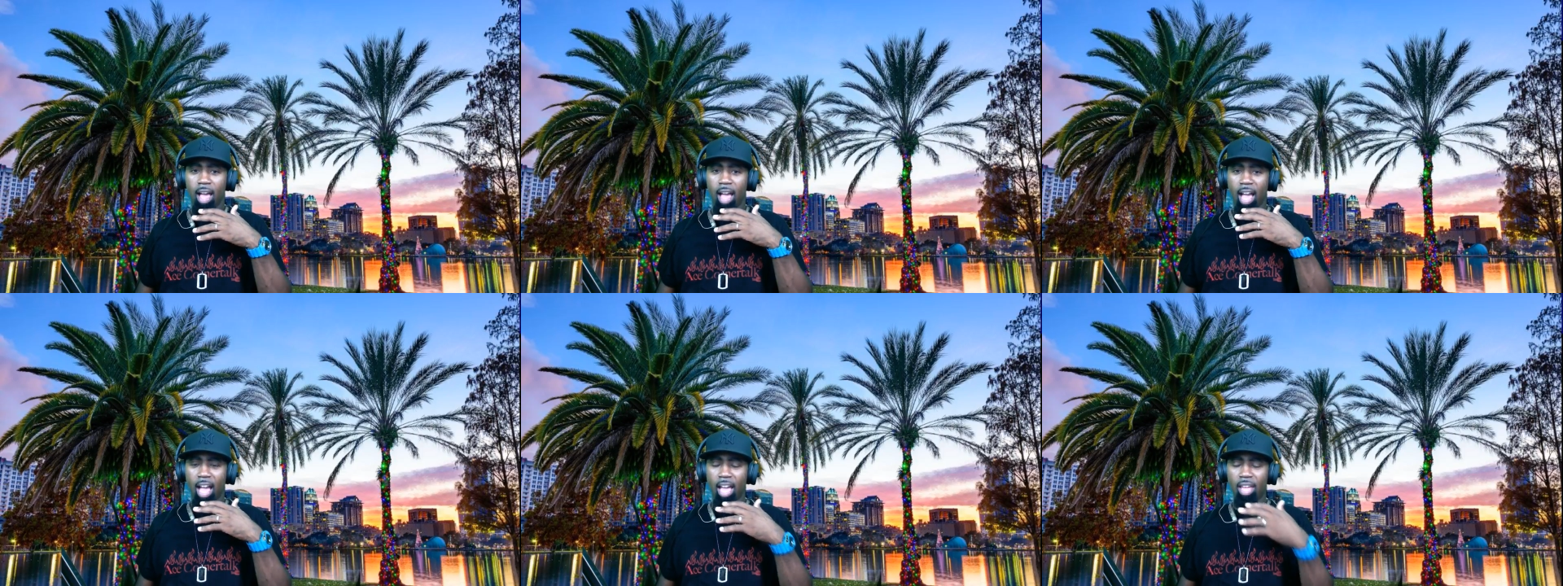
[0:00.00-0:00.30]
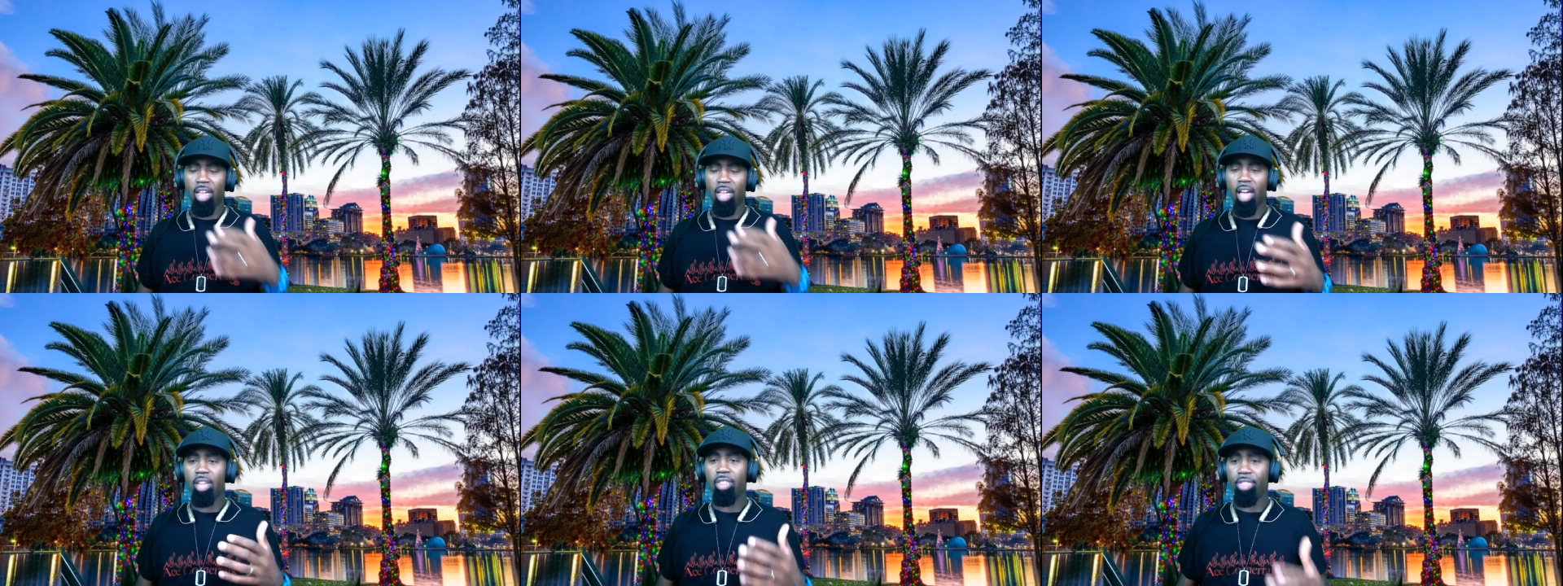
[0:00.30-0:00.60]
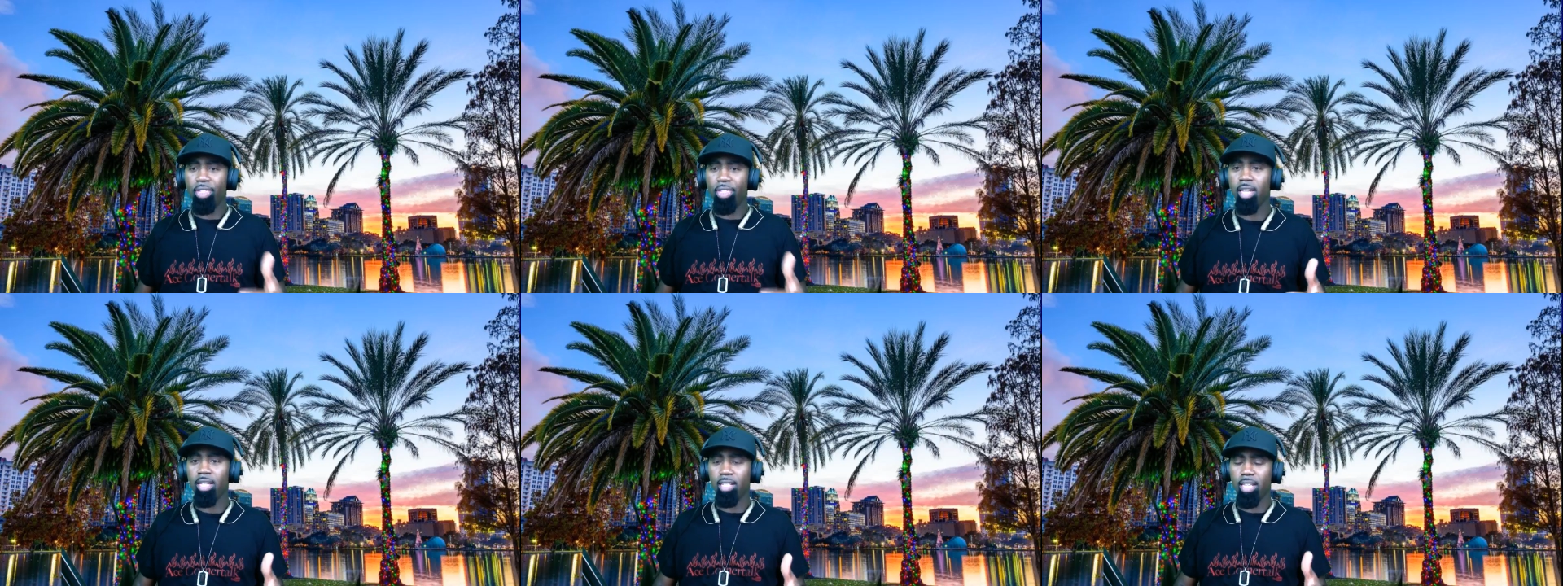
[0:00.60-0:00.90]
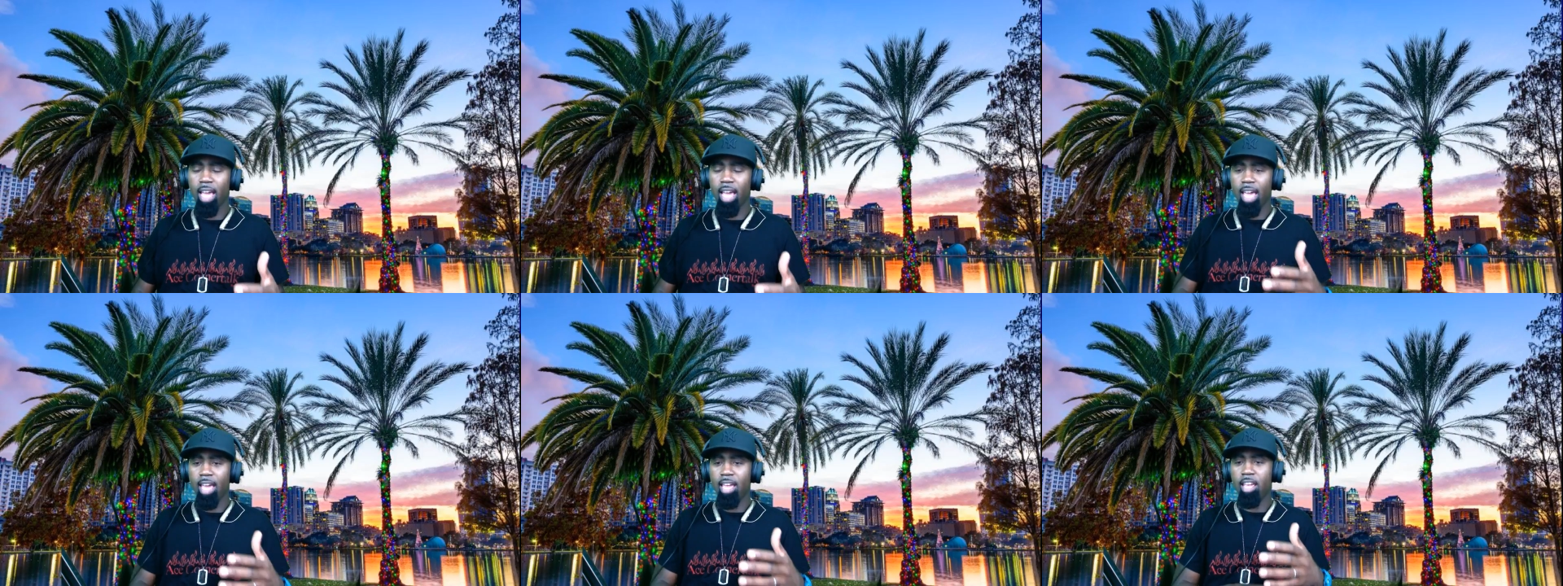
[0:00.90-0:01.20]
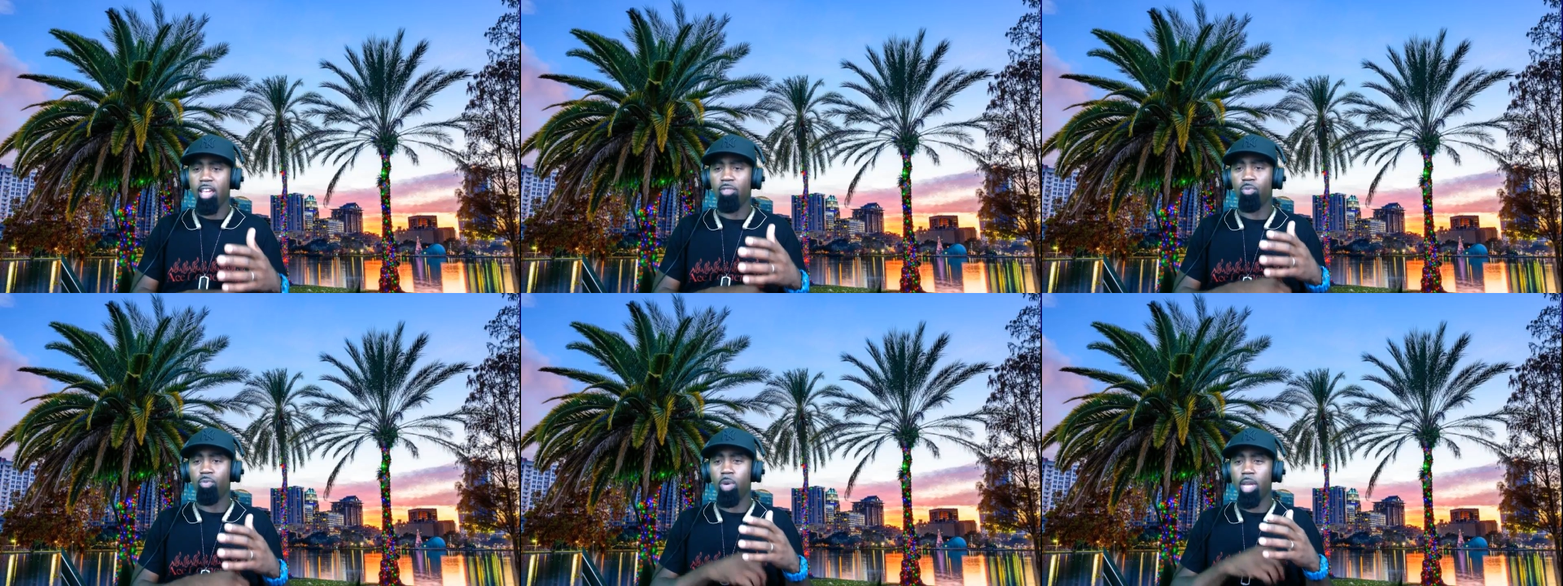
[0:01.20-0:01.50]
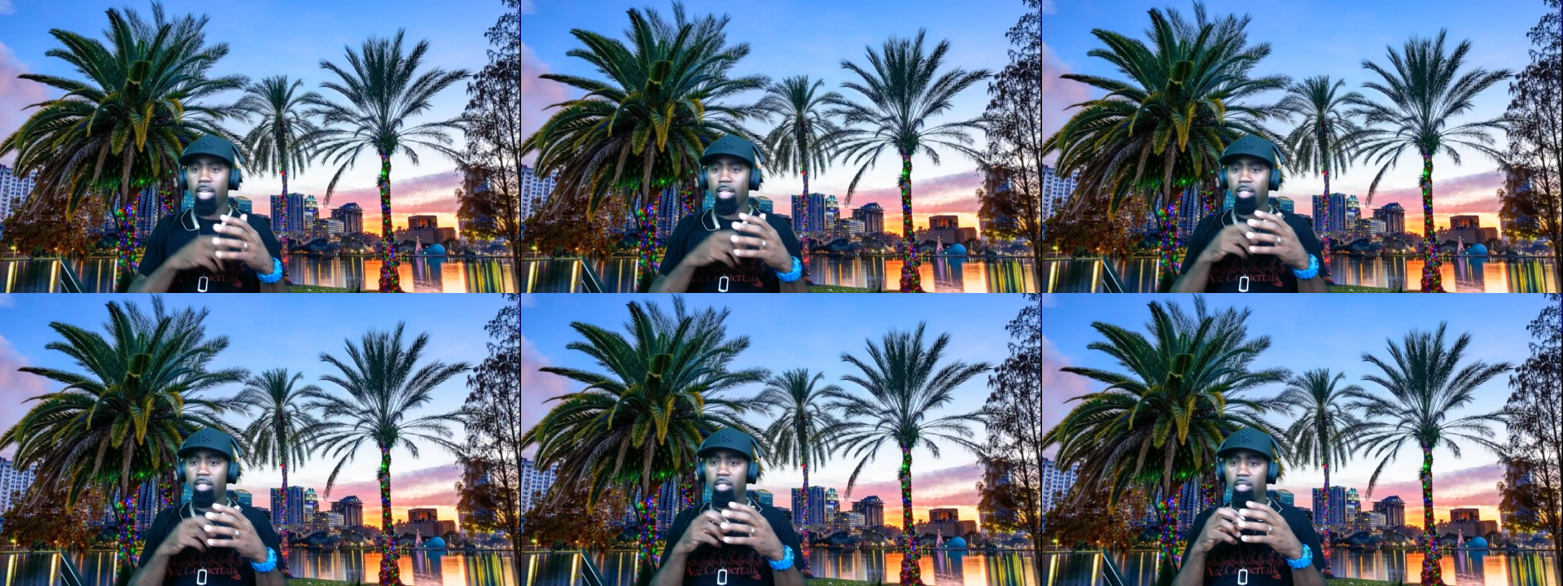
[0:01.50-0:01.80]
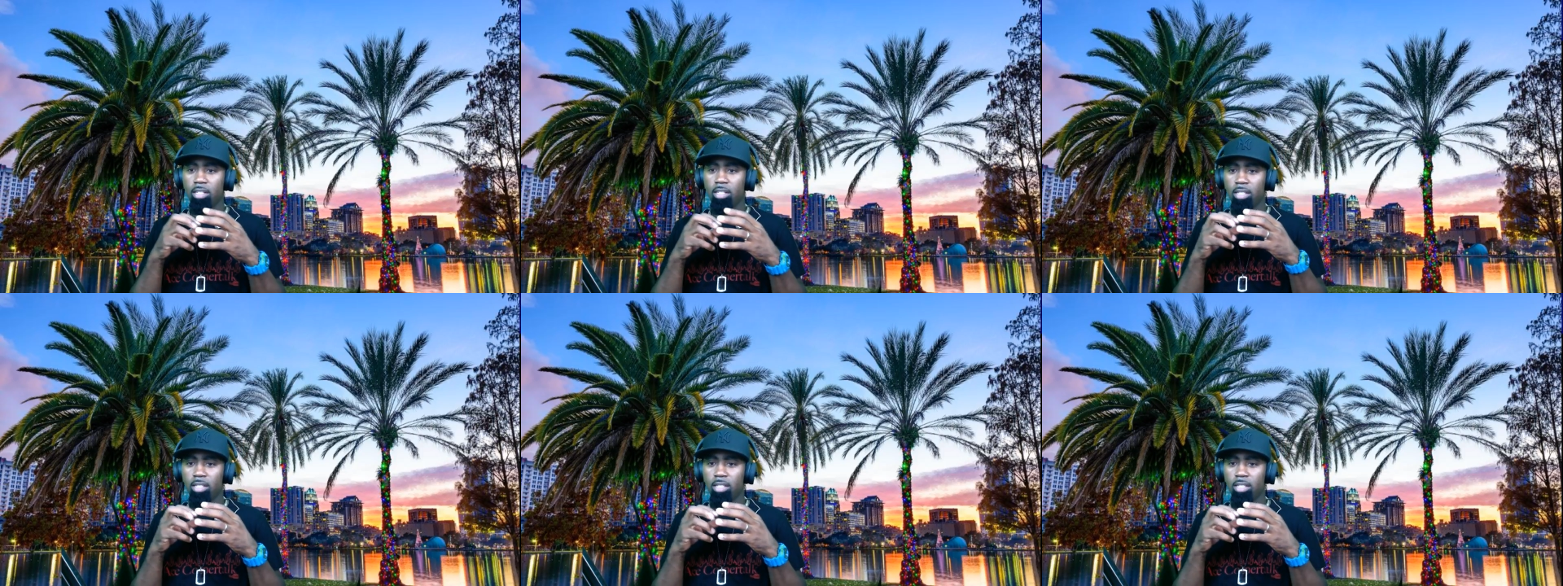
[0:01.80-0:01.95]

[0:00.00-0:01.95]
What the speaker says: I think that if we